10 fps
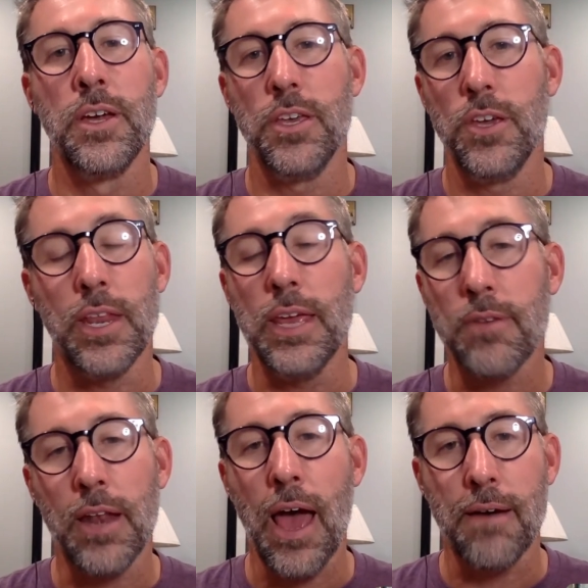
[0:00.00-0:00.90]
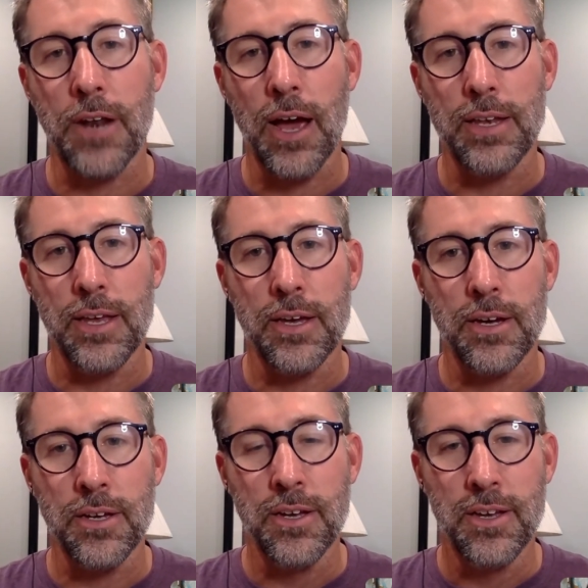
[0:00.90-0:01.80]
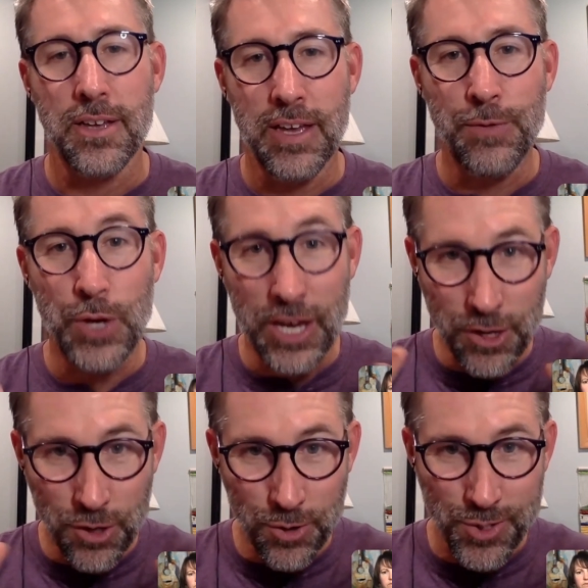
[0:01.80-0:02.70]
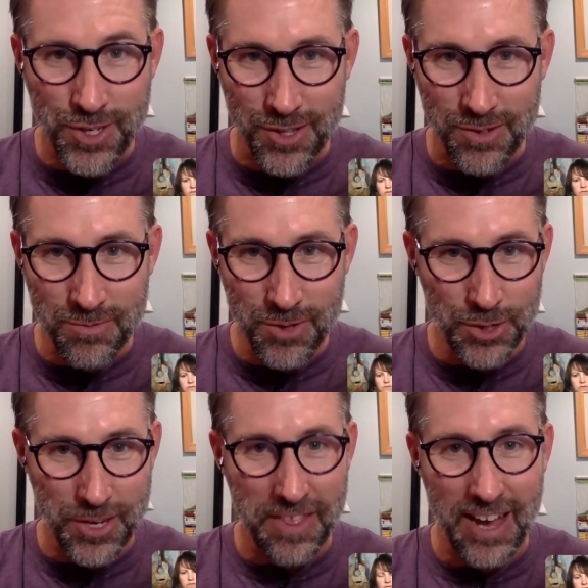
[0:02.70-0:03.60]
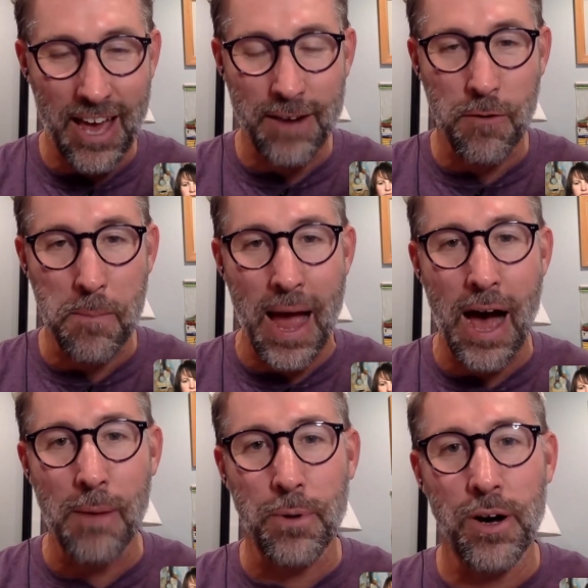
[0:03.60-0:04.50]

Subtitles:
You can even have an idea, if you get used to using that kind of a map,